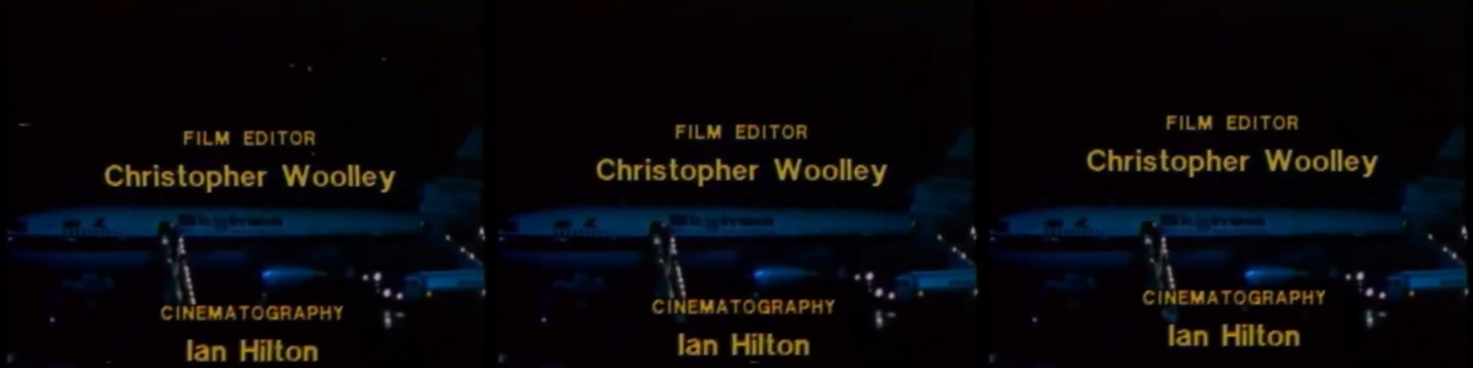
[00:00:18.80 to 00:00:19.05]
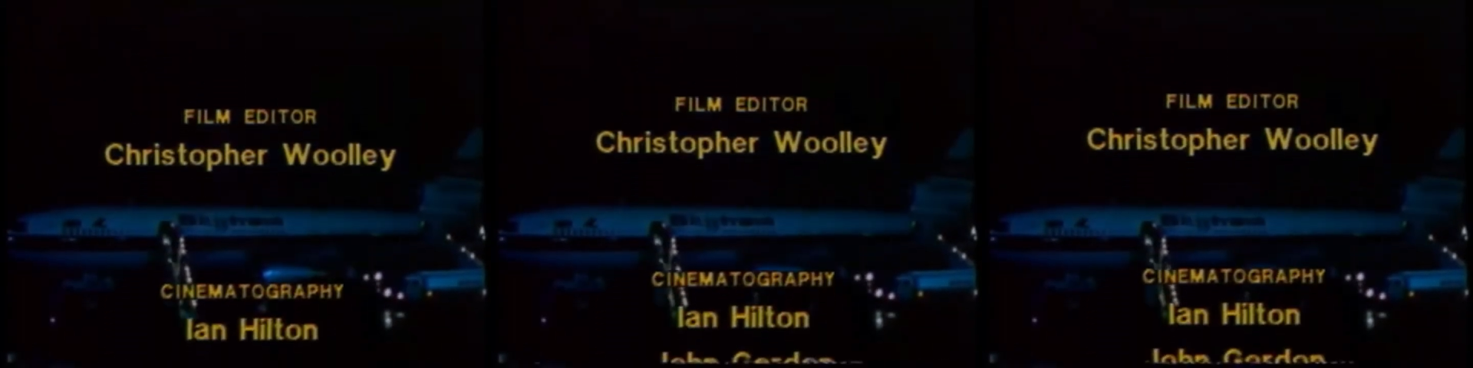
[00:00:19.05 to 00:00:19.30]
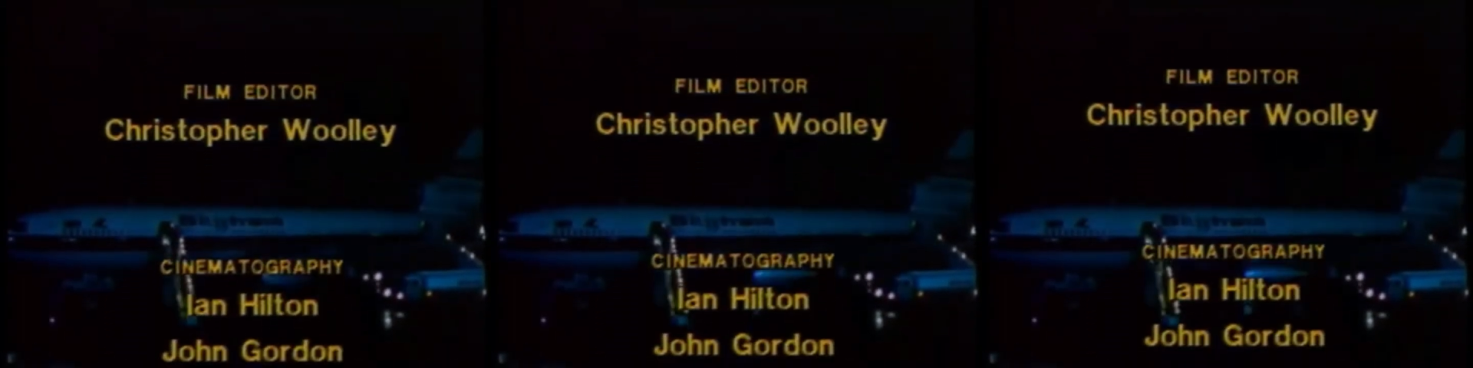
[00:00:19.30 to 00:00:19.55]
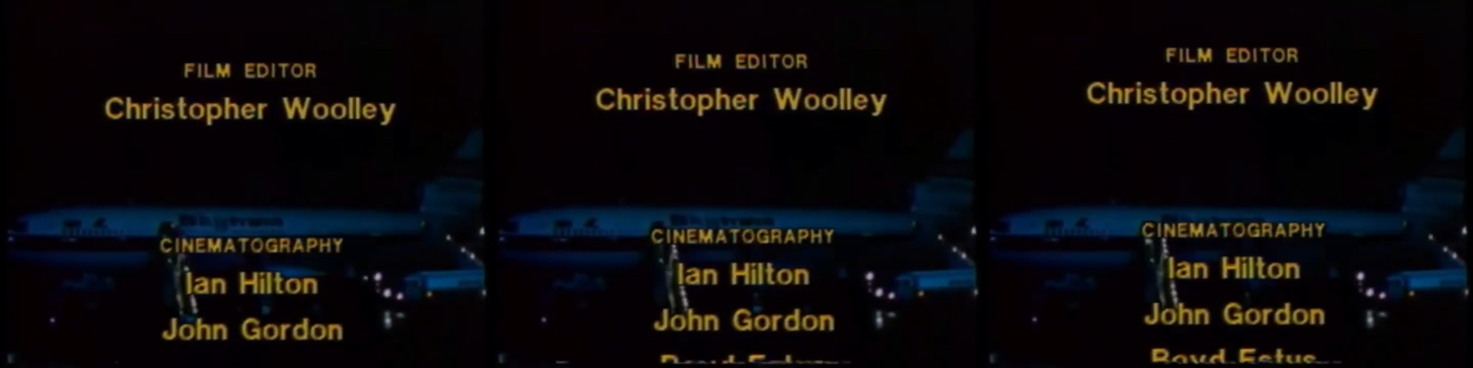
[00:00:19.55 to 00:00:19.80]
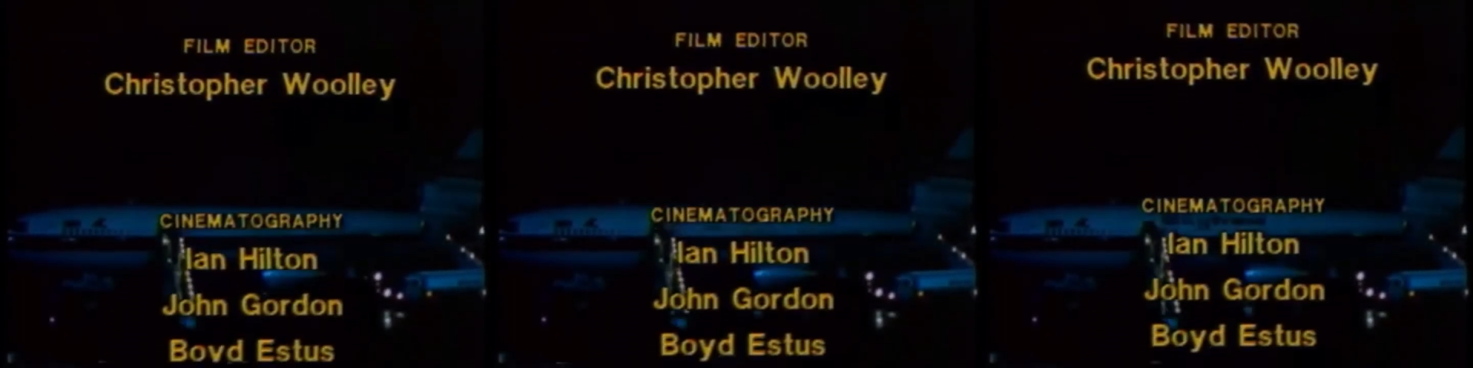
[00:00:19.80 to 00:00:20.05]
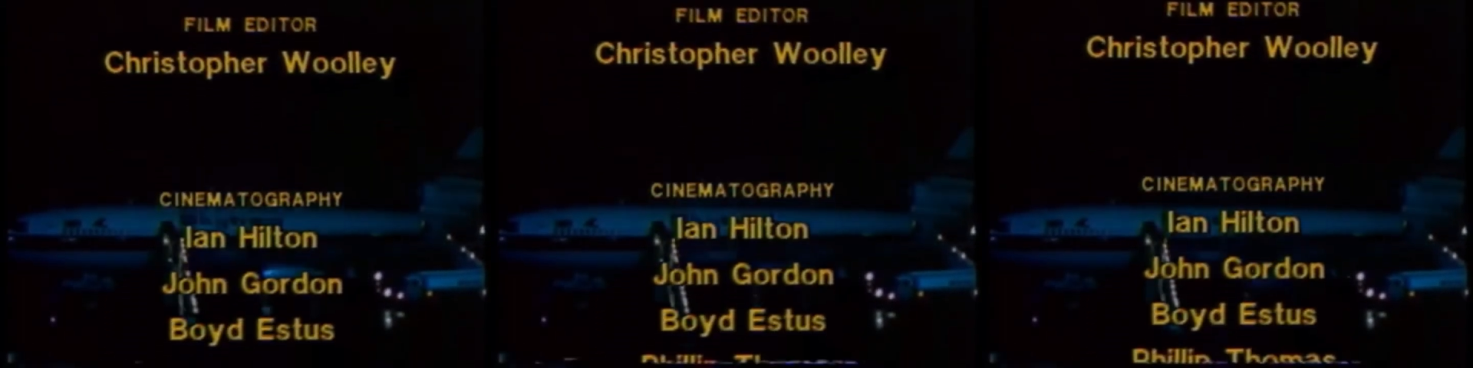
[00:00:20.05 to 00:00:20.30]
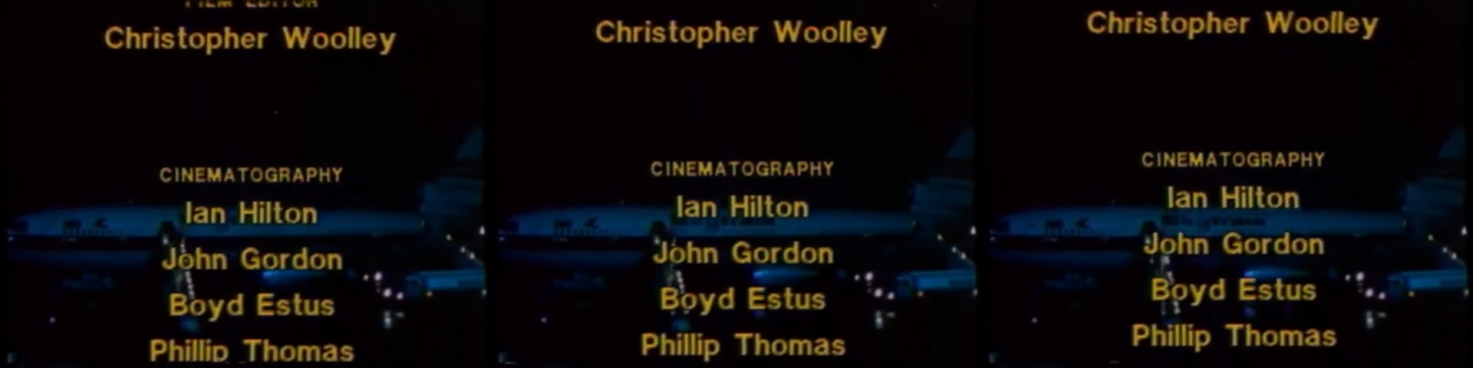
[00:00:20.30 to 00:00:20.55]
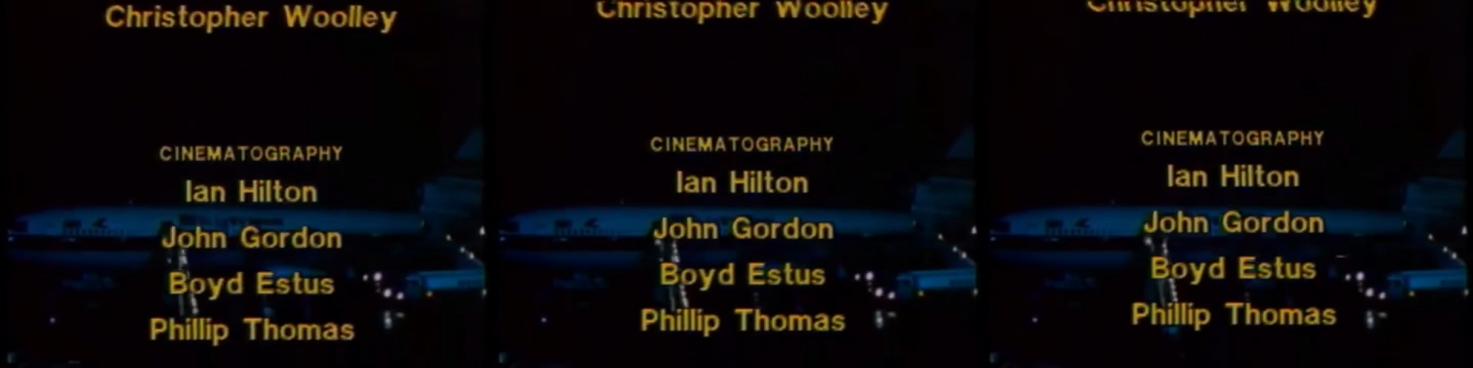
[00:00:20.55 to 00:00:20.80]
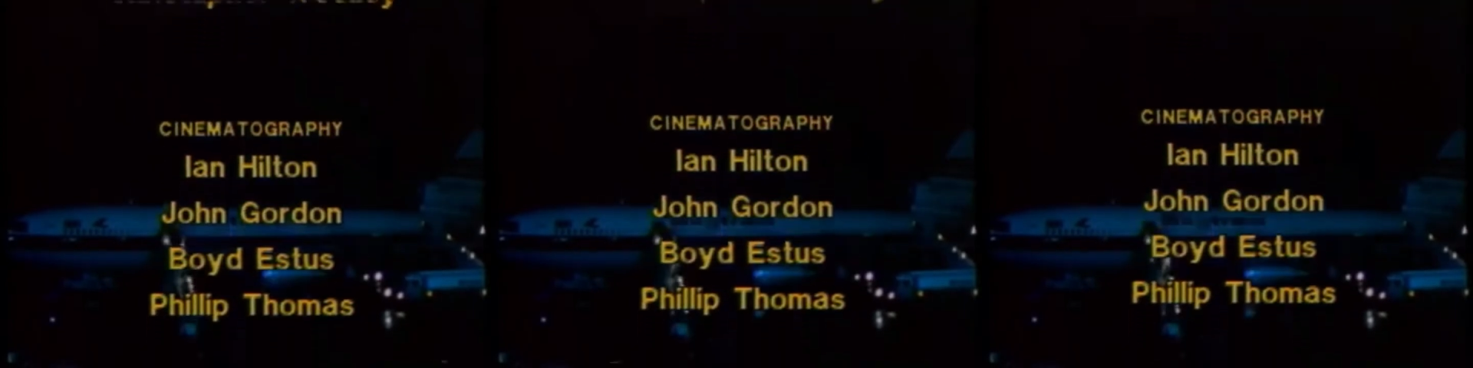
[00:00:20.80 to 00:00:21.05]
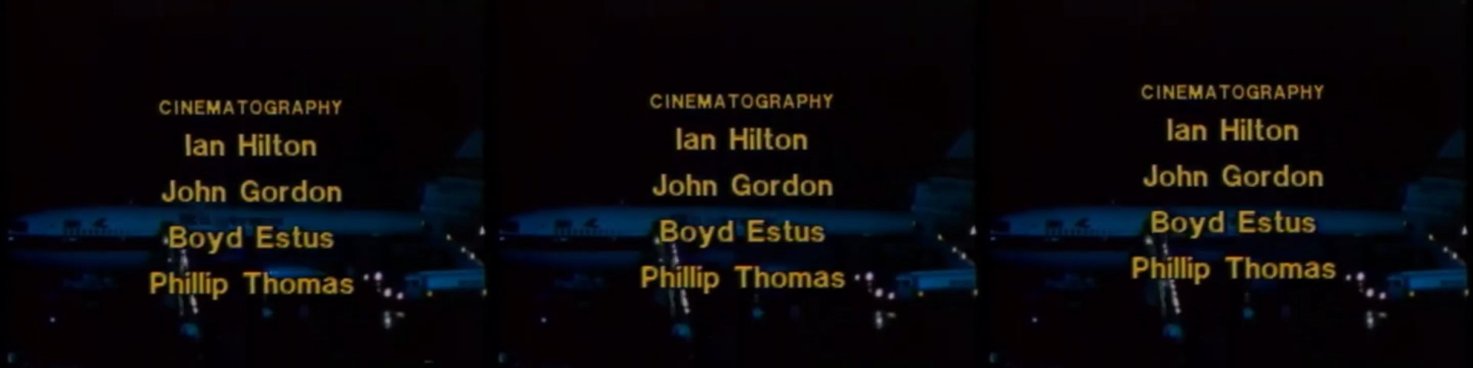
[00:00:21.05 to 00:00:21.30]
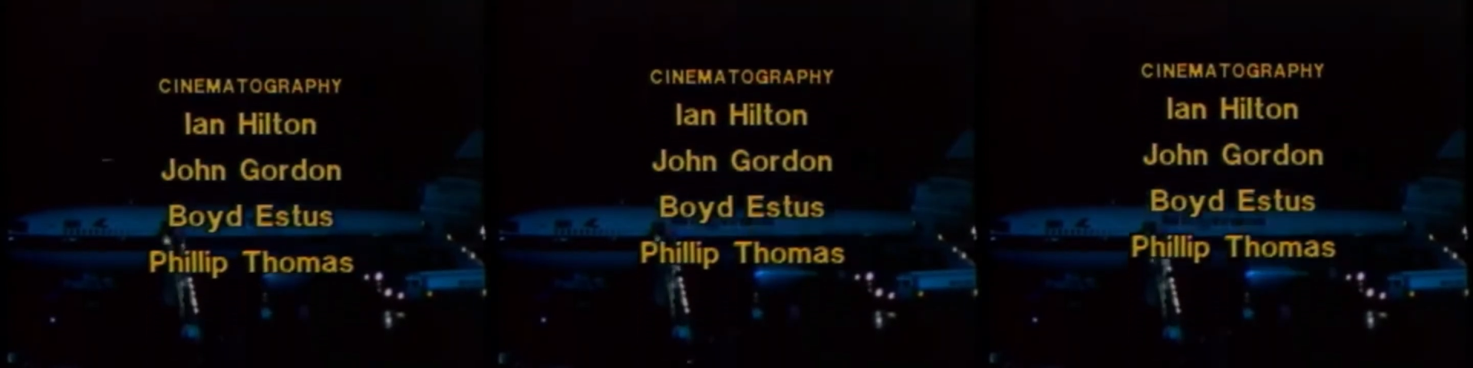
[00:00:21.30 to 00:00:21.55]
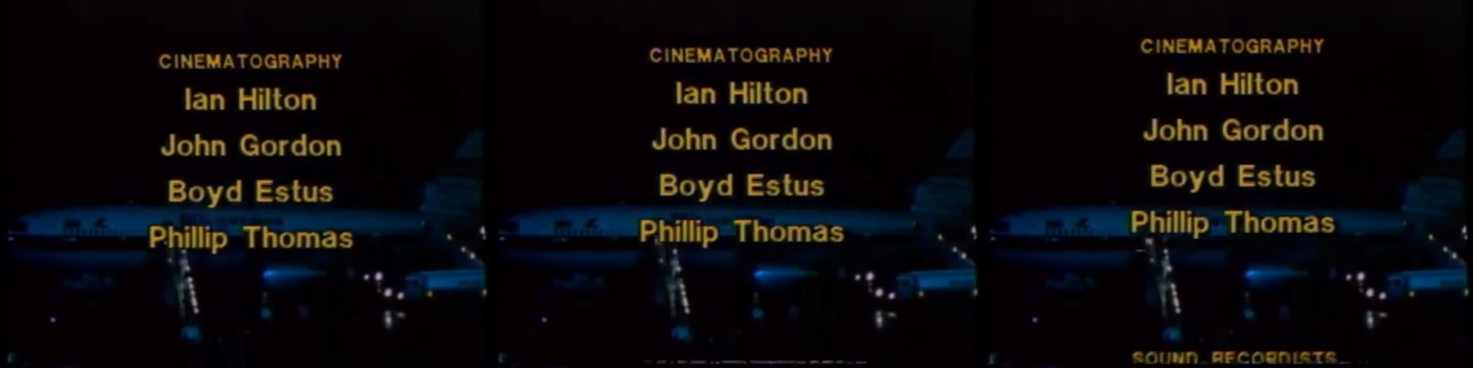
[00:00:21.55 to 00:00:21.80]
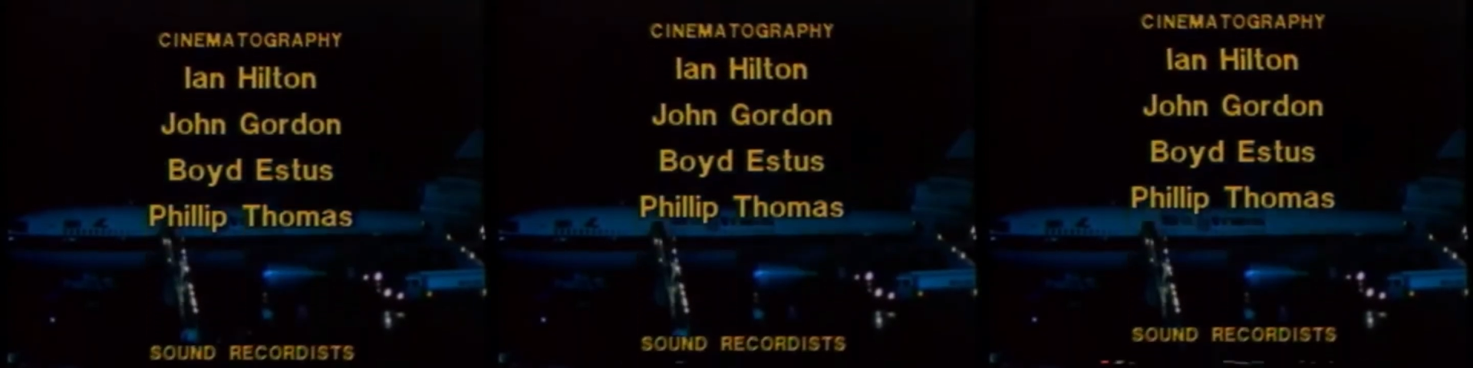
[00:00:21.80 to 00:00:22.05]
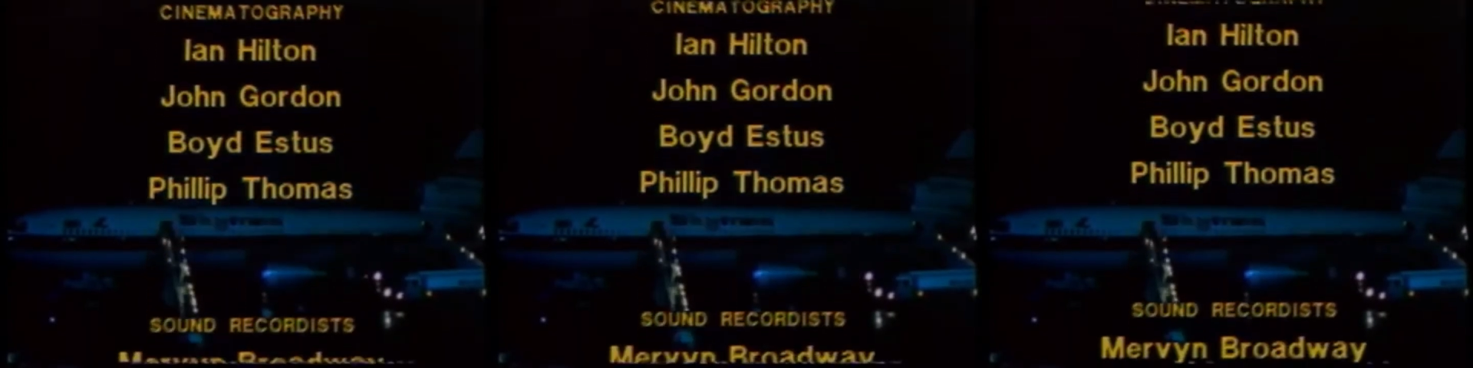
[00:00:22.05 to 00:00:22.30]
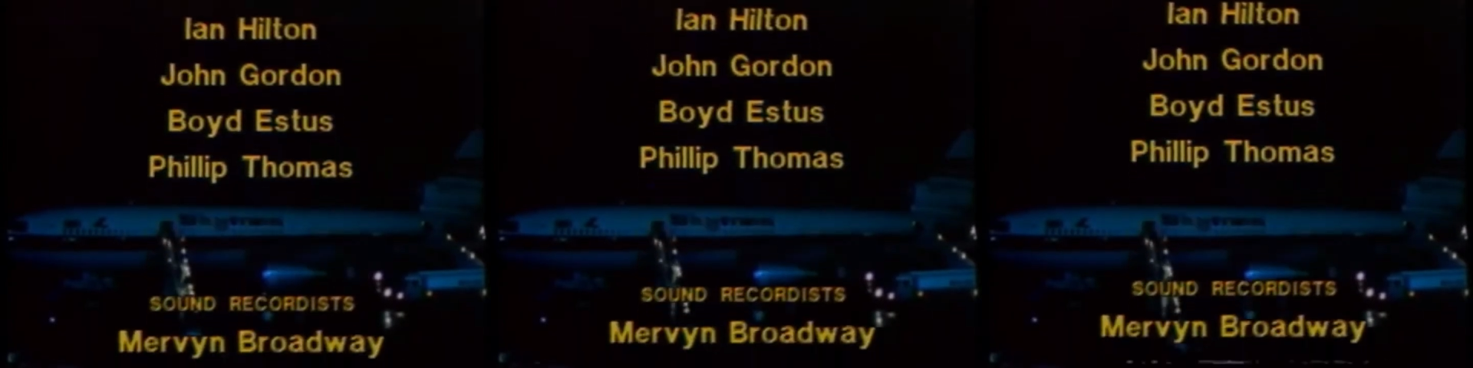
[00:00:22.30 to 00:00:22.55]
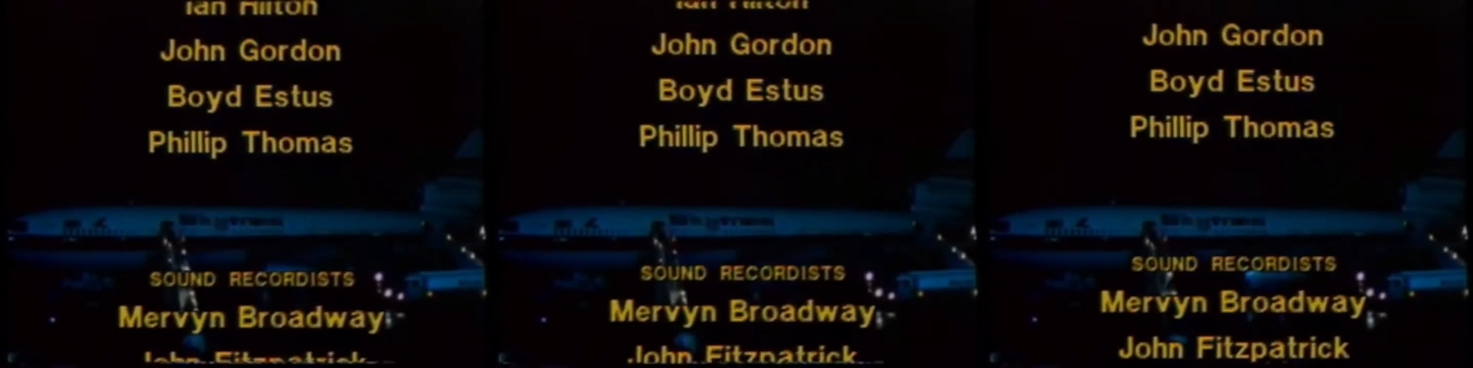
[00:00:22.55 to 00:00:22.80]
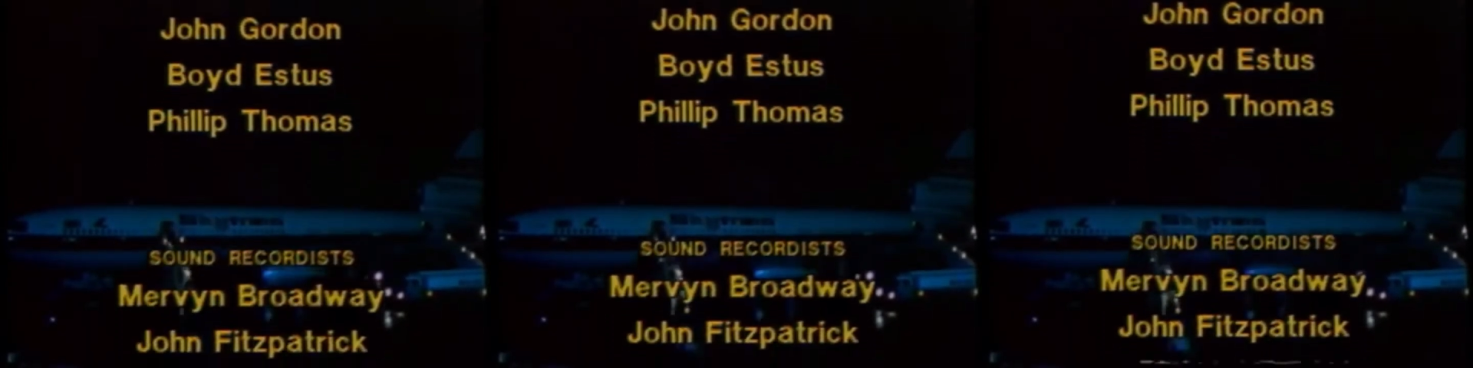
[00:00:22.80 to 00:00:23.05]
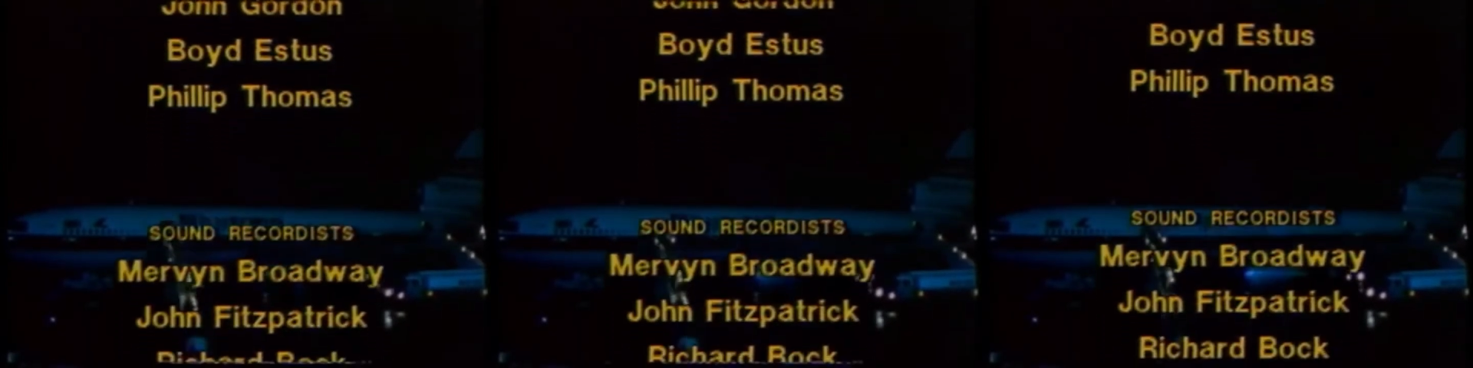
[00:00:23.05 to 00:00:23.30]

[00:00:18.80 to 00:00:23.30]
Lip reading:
No face is visible, so there are no lips to read.